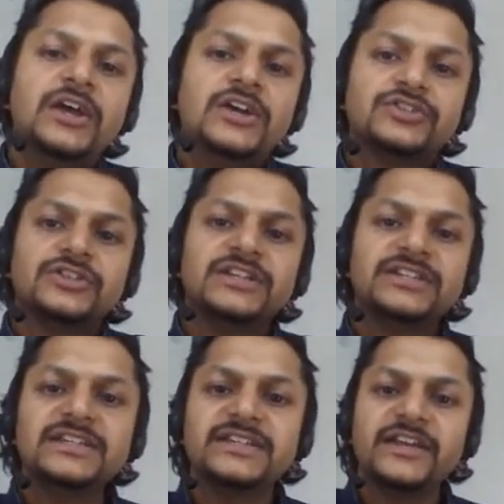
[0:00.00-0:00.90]
So this
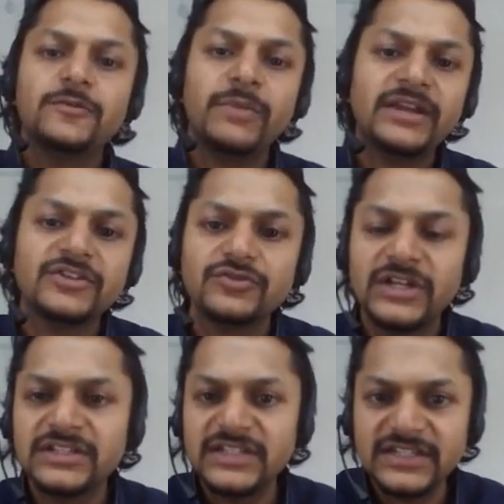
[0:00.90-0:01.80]
is it, my dear
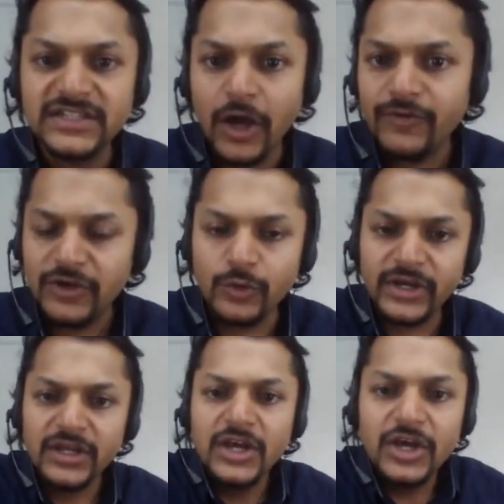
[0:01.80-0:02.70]
students. This is how we do
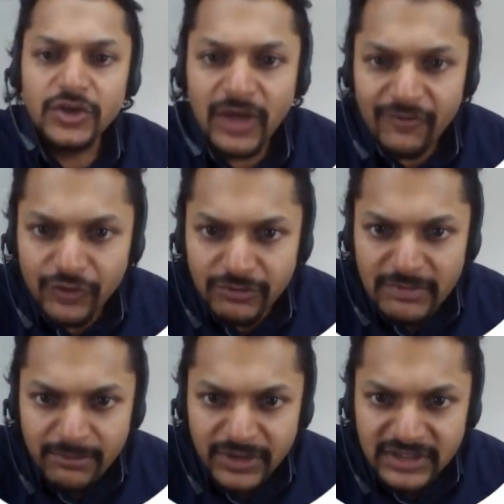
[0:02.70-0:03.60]
it. You have to
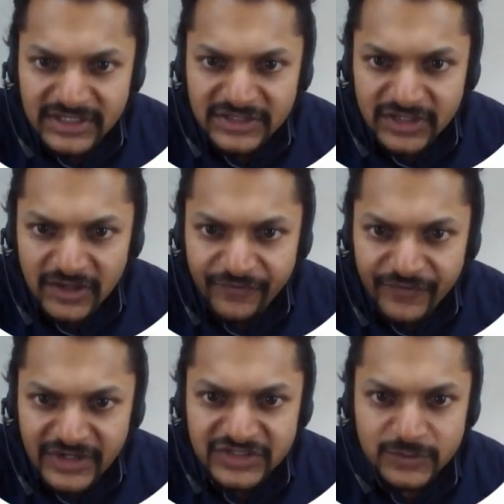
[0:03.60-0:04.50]
remember this uh,
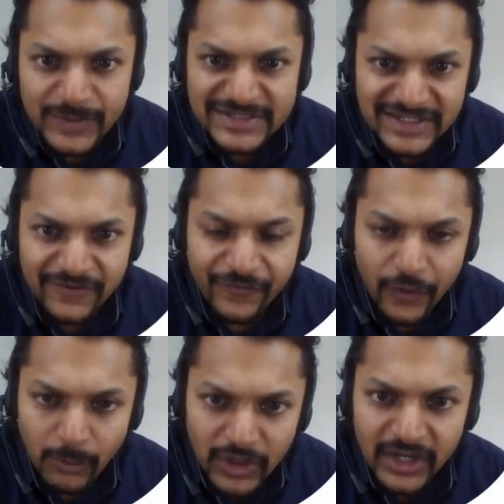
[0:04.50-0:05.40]
fringe spacing
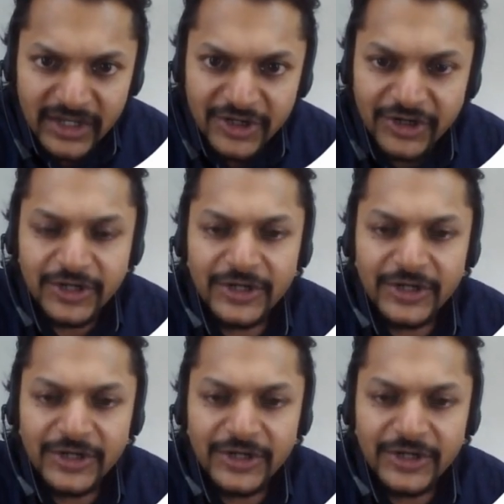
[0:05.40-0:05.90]
formula here.